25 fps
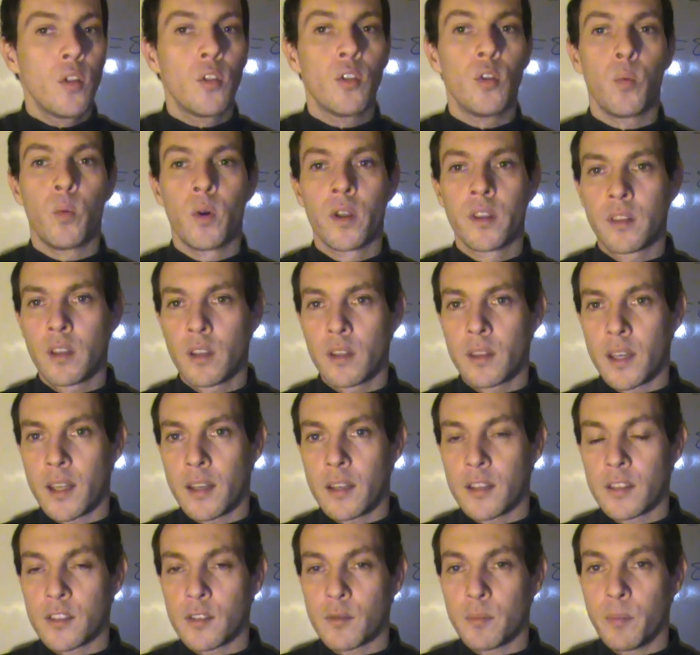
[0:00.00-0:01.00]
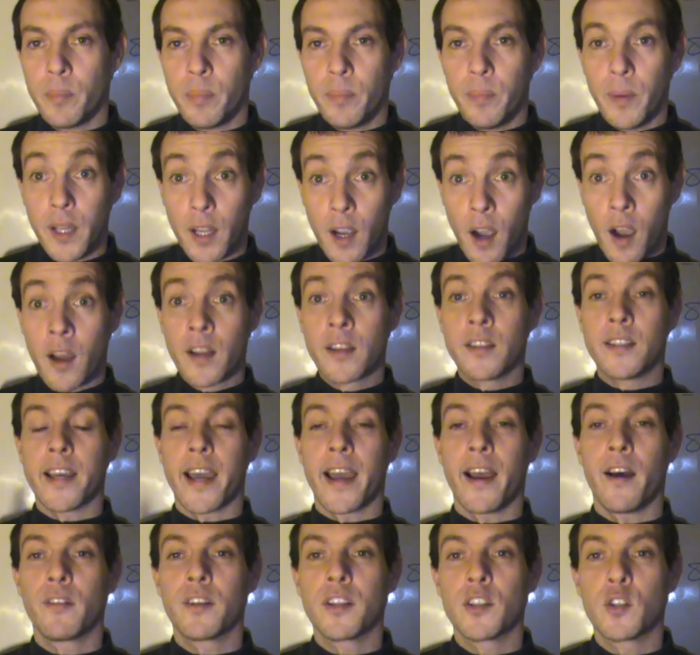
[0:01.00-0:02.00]
the one thing that is beyond
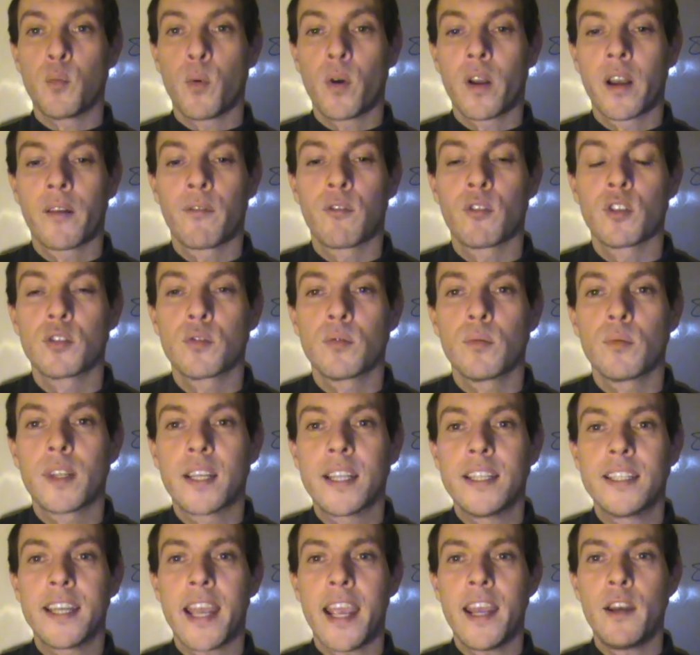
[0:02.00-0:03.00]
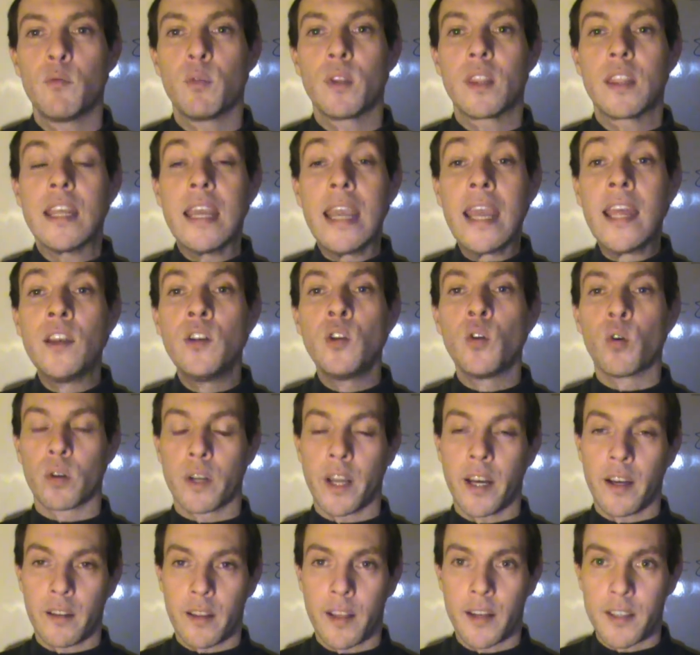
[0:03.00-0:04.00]
doubt is whatever's contained within your
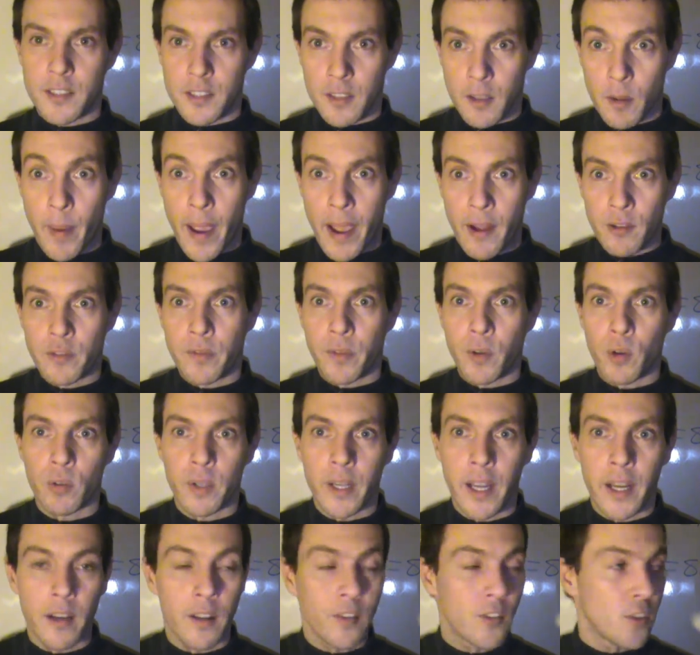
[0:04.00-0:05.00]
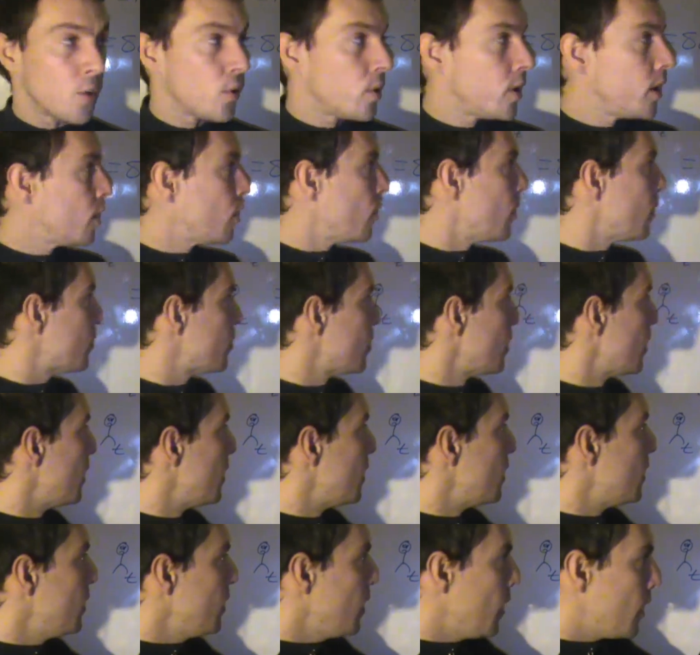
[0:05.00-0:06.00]
data, that is the bounds of your data. So here it's
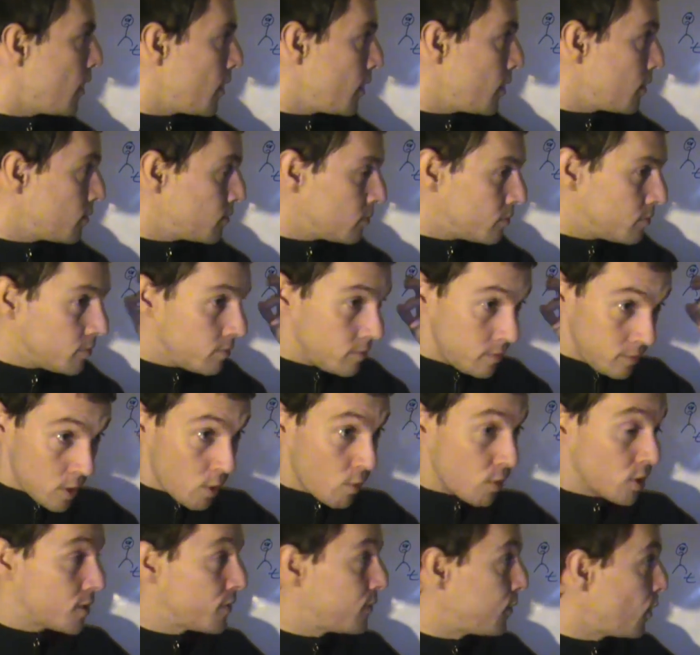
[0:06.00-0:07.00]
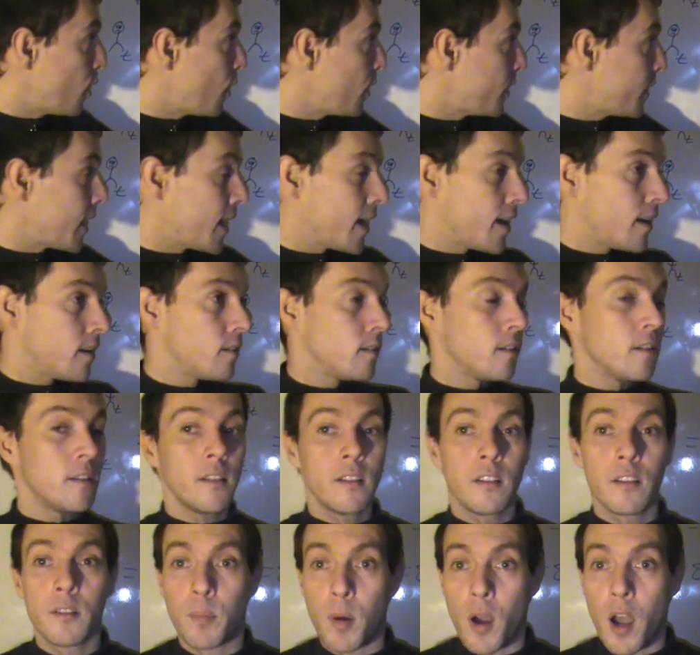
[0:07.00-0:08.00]
uh, Noah's flood and
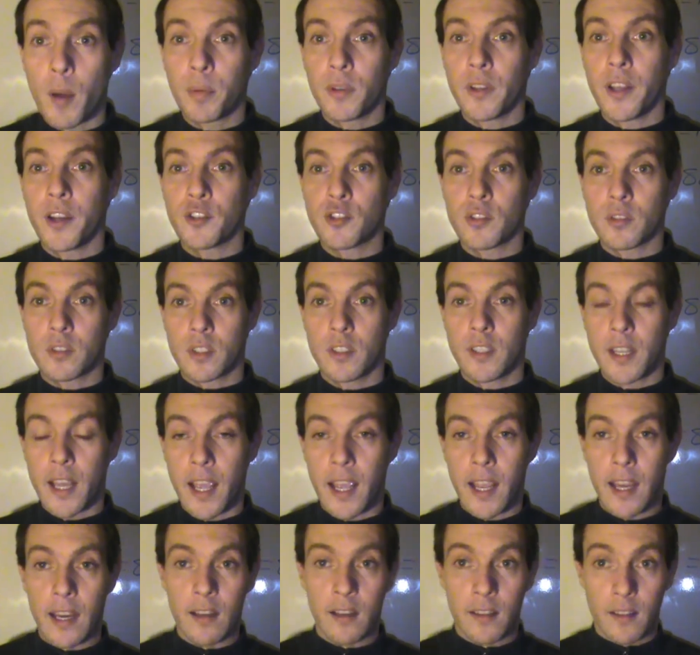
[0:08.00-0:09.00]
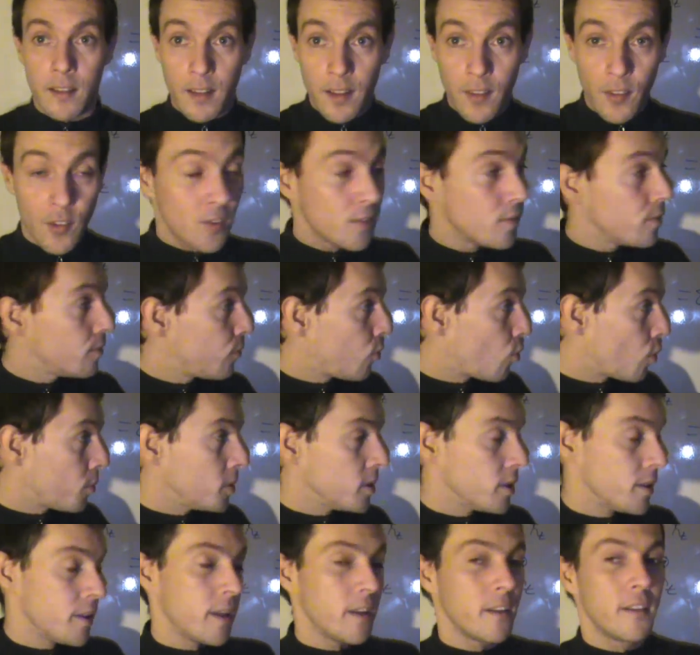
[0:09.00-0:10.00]
the population today, and this
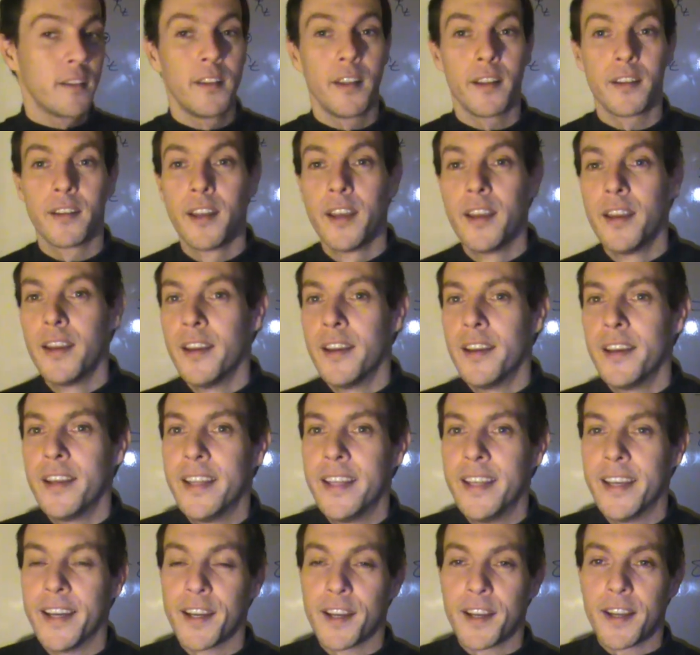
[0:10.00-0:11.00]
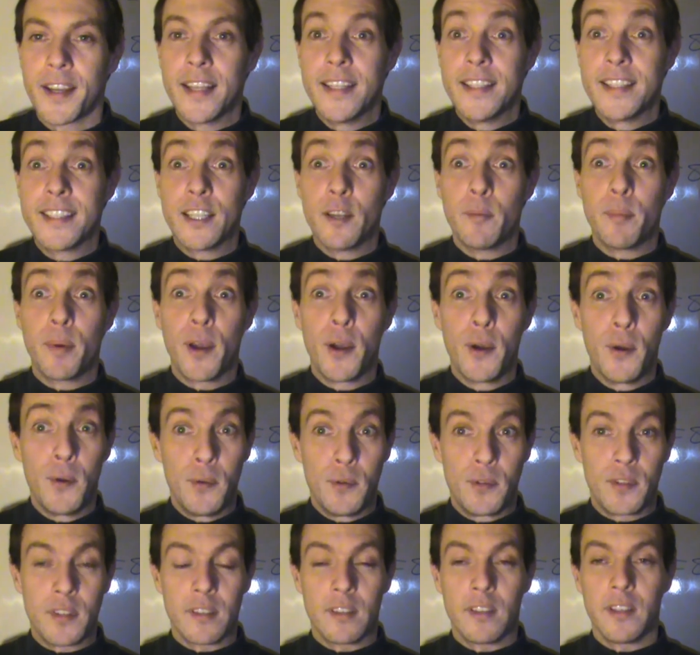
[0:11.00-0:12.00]
formula that, uh,
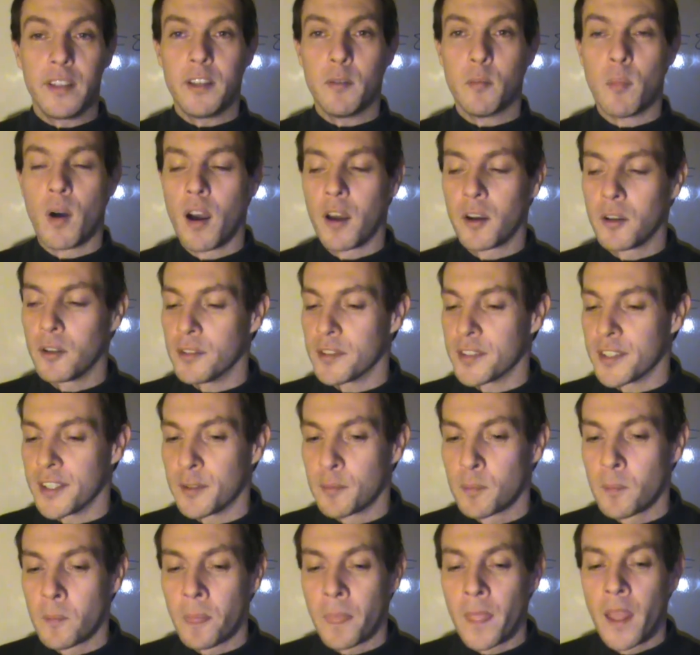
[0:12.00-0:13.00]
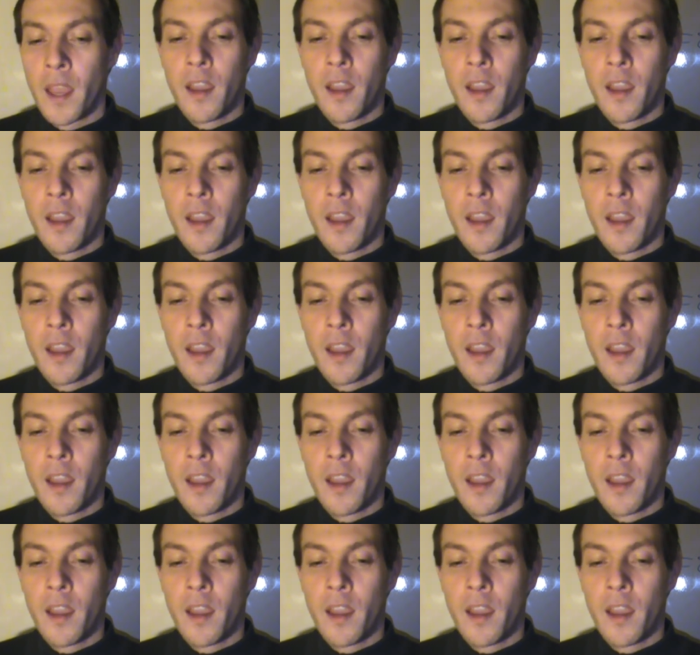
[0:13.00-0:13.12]
supposedly models it.